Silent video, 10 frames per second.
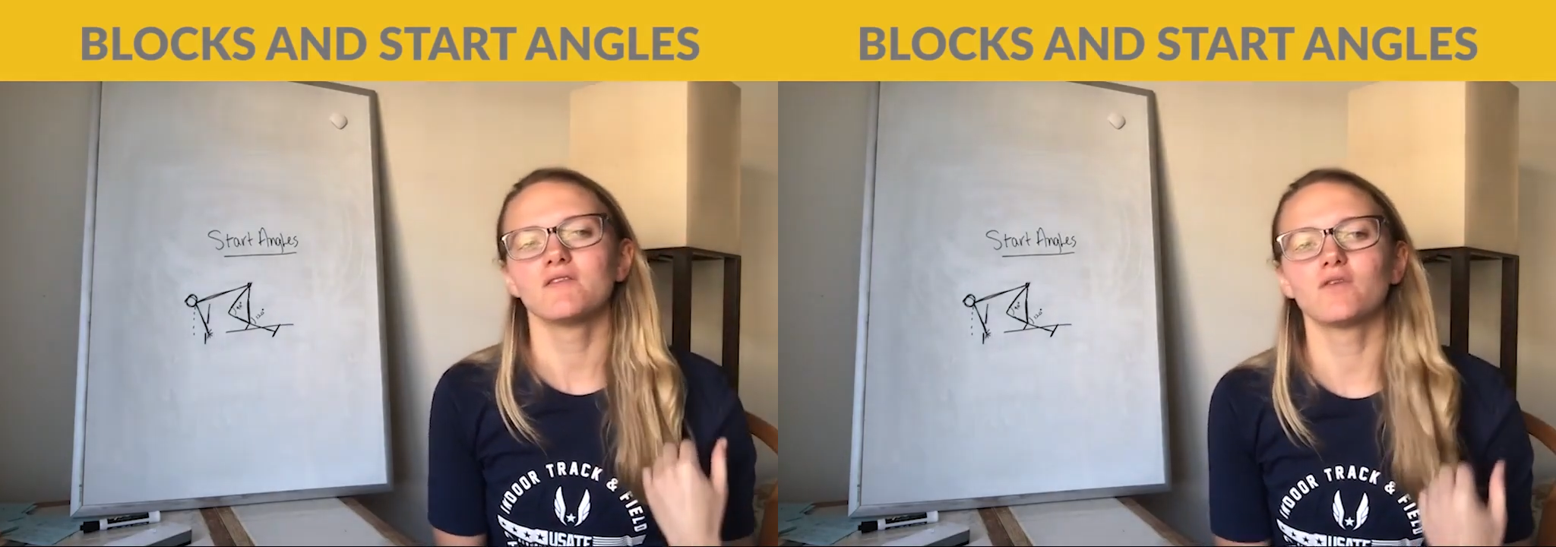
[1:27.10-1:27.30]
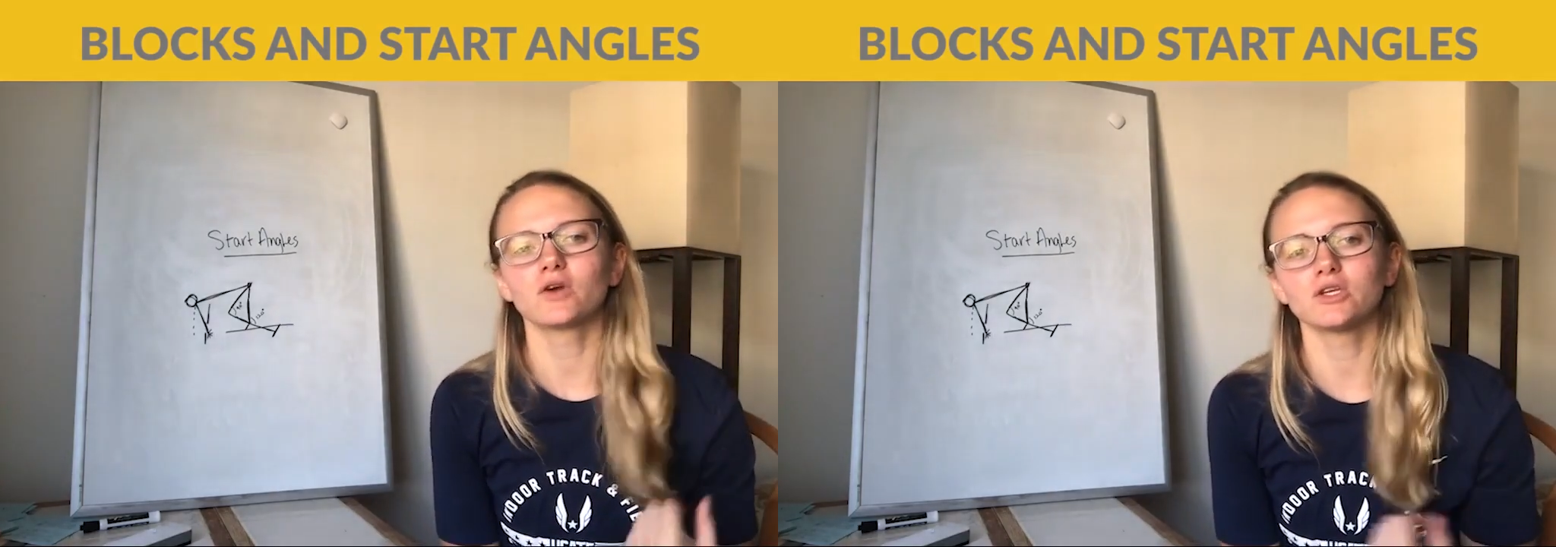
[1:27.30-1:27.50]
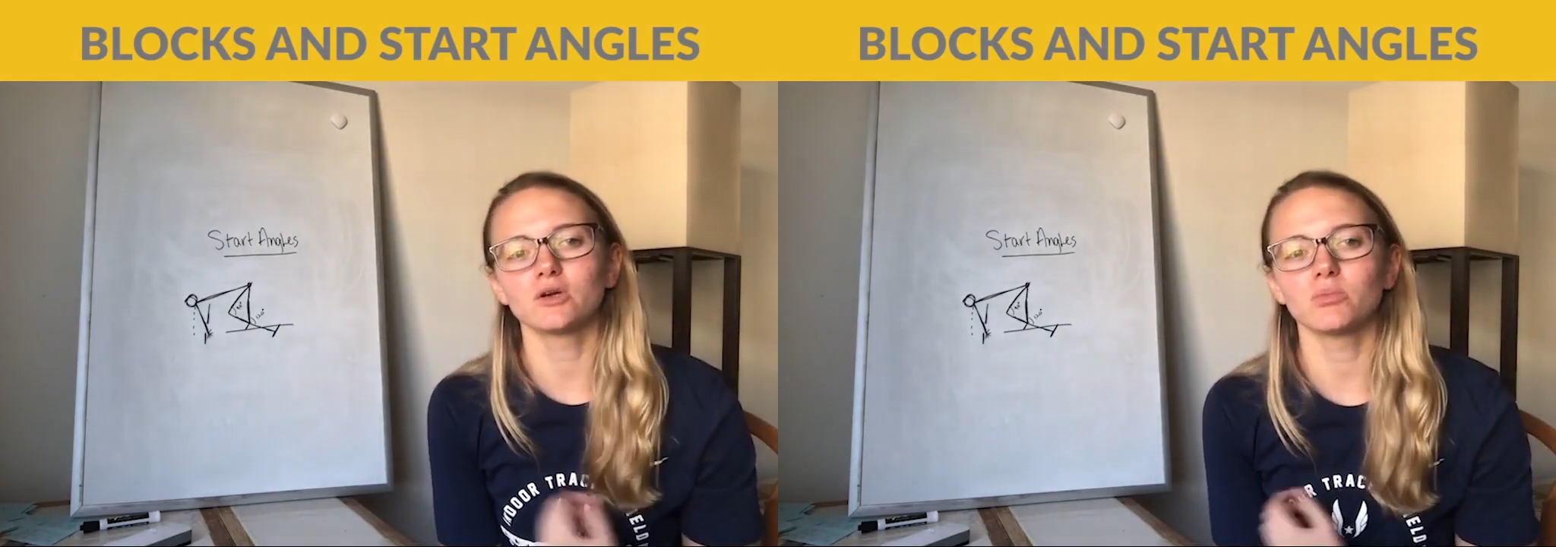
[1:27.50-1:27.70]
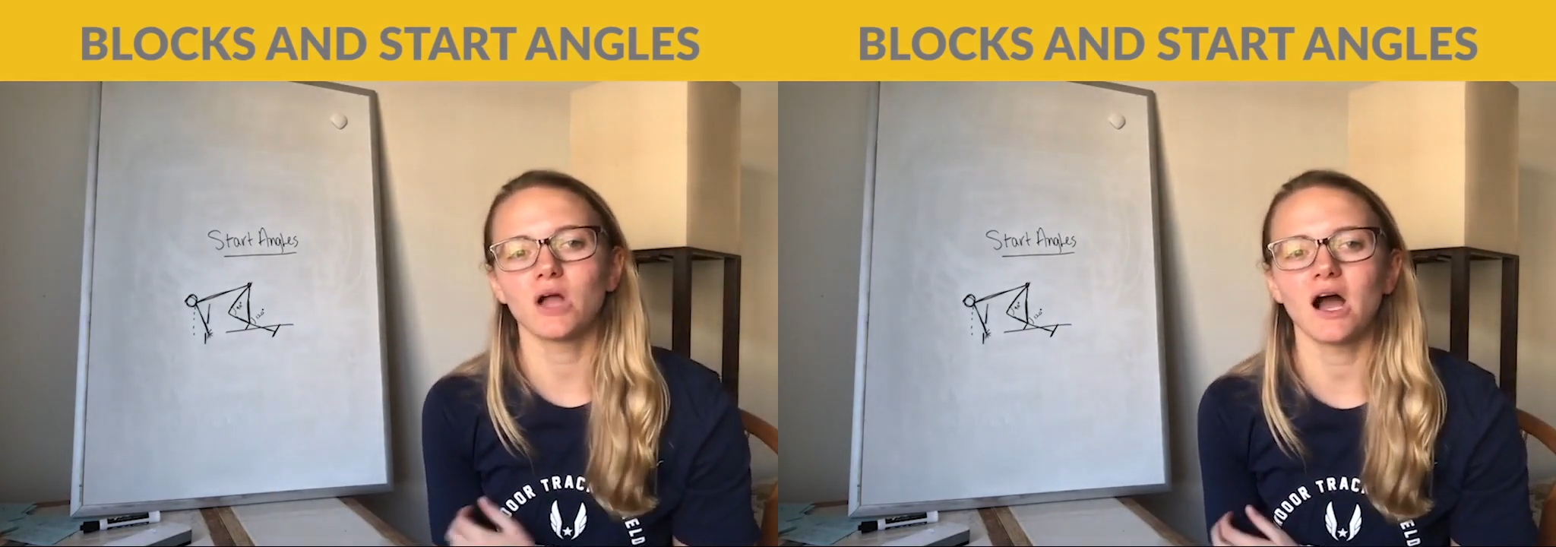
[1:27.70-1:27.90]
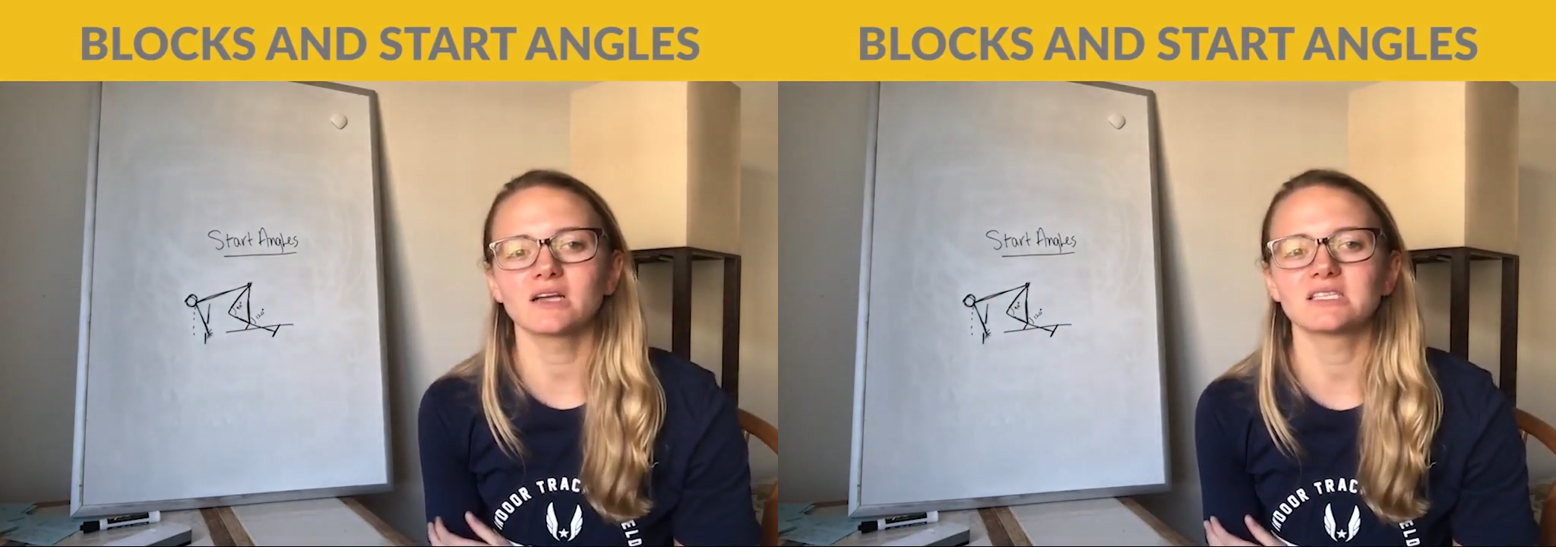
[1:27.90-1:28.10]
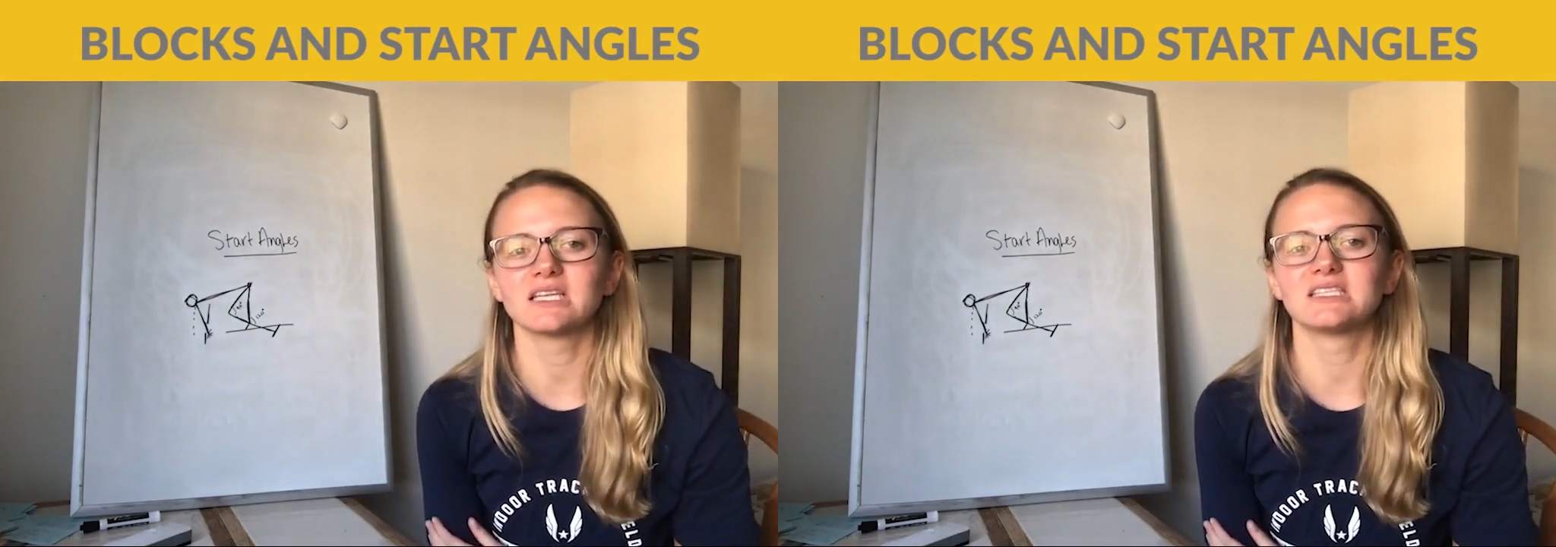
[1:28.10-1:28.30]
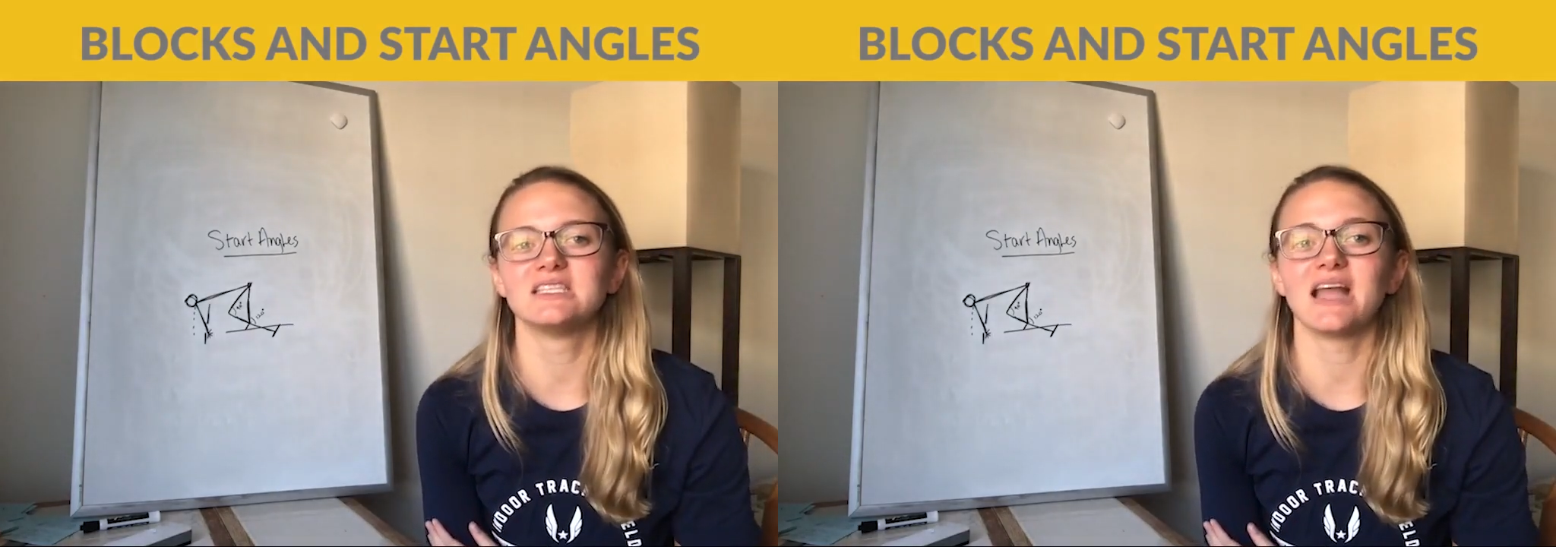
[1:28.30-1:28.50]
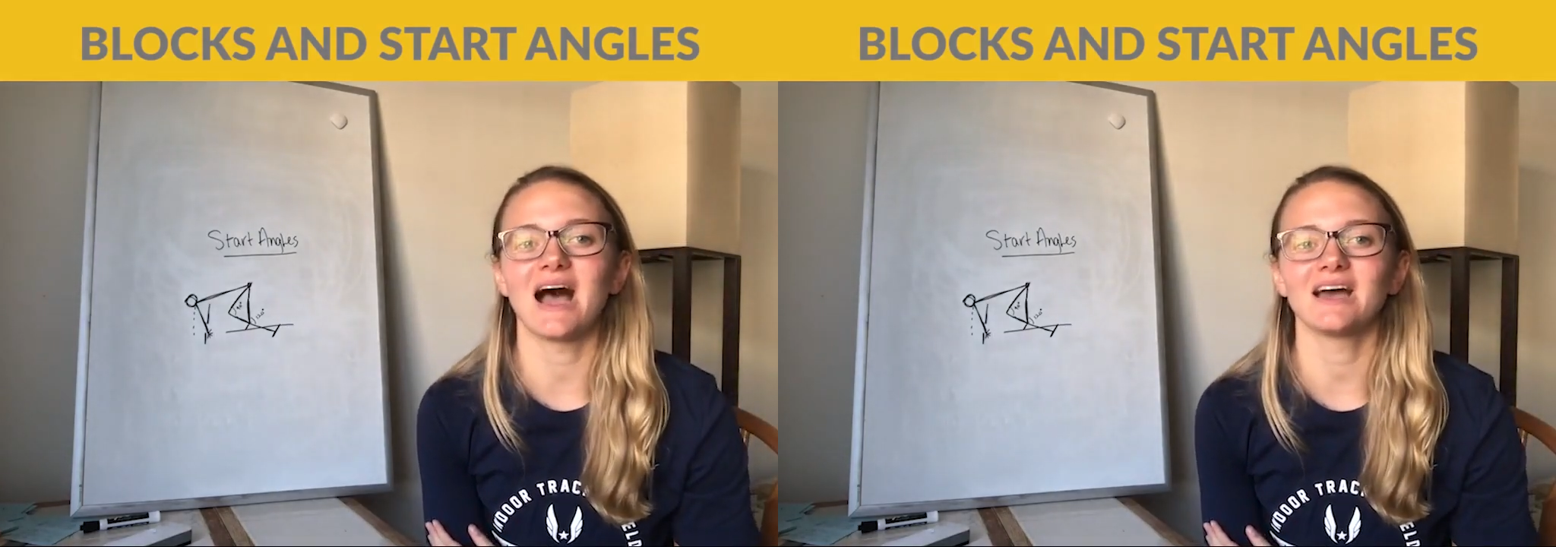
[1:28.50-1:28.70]
for your blocks, it's
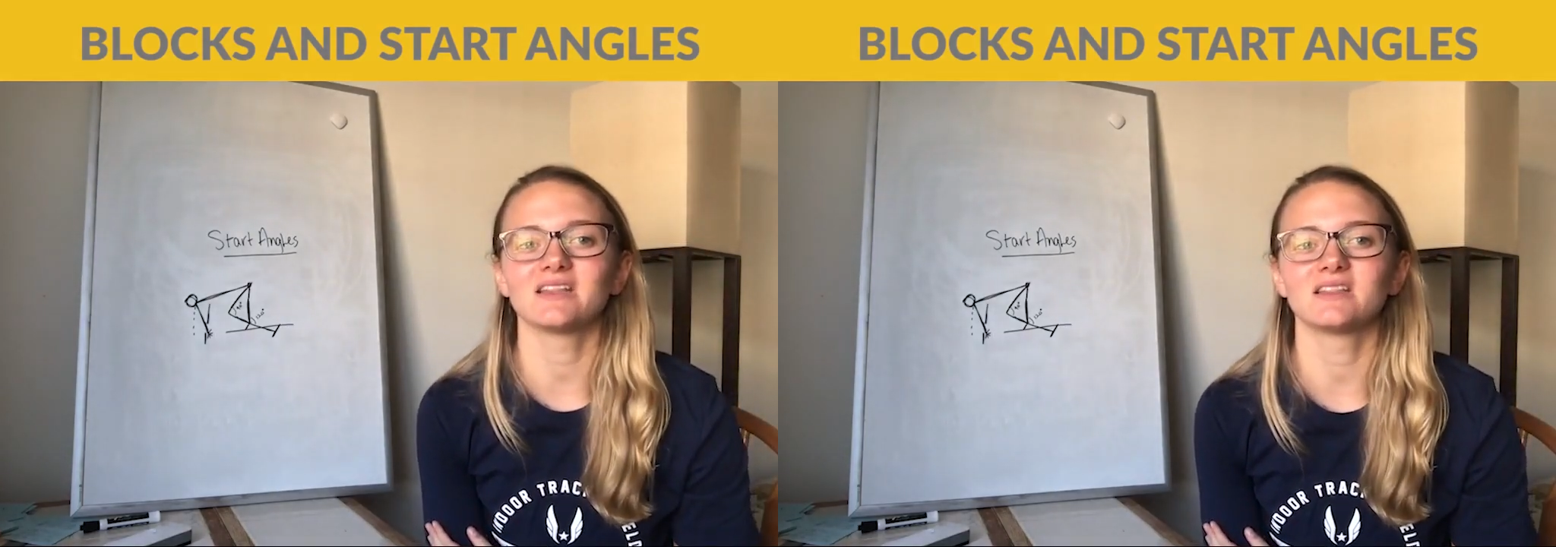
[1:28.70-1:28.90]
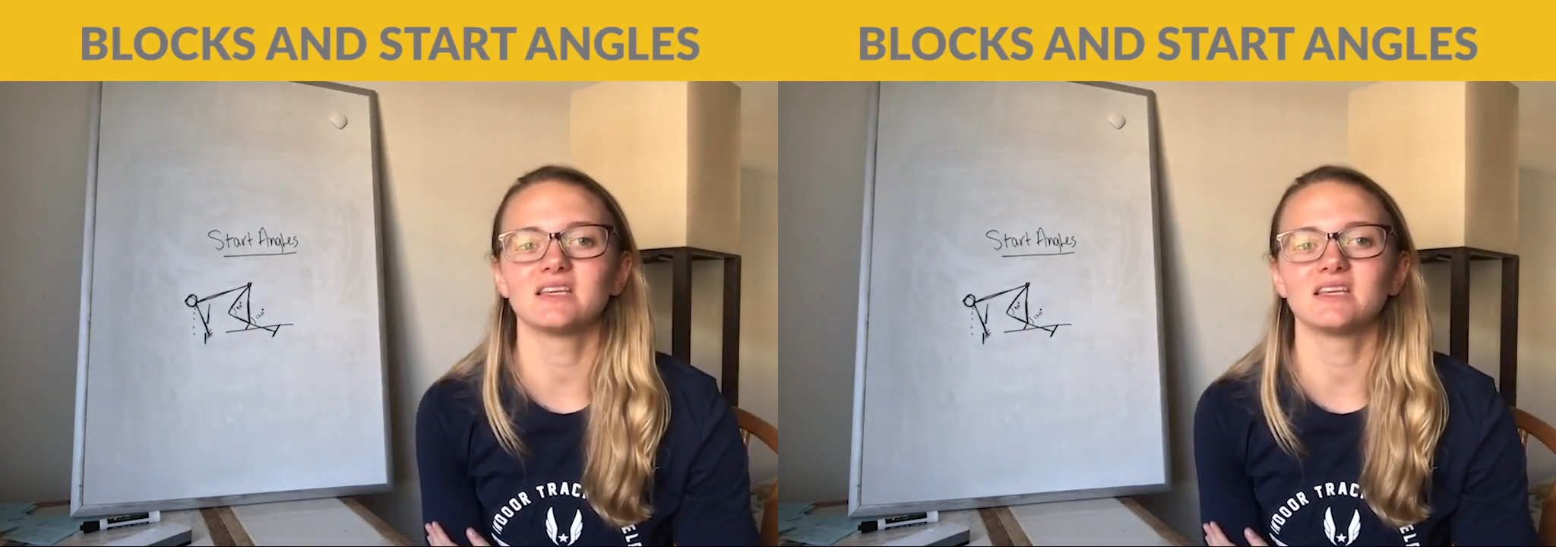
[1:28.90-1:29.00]
not